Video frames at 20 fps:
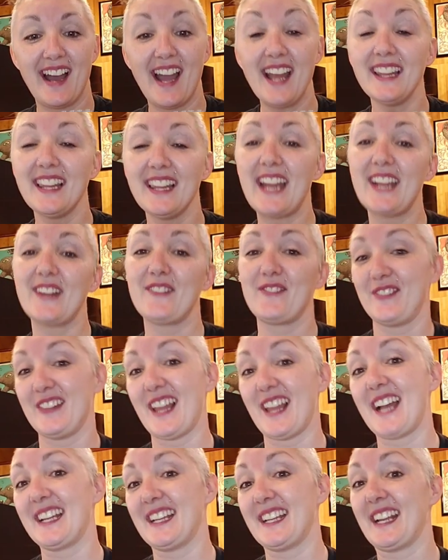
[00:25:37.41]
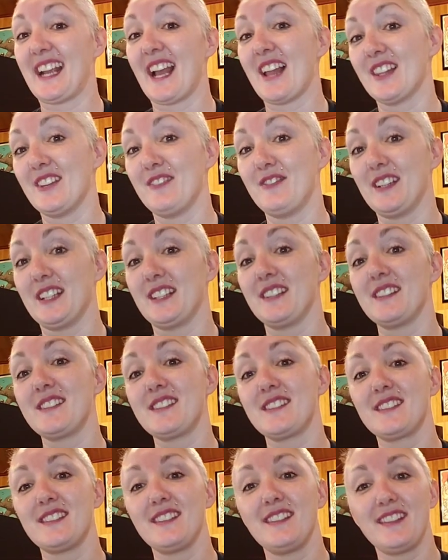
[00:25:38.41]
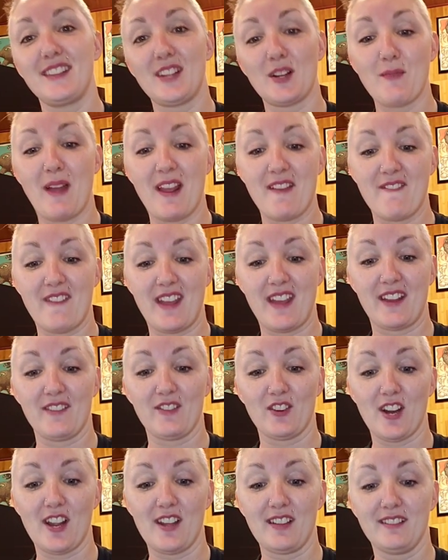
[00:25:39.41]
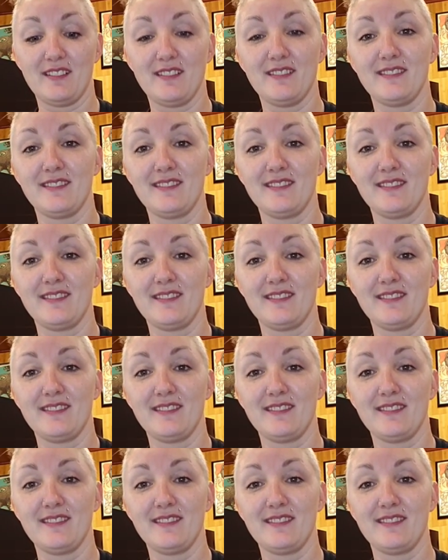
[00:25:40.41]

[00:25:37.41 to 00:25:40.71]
I like flying elephants. They're my favorite.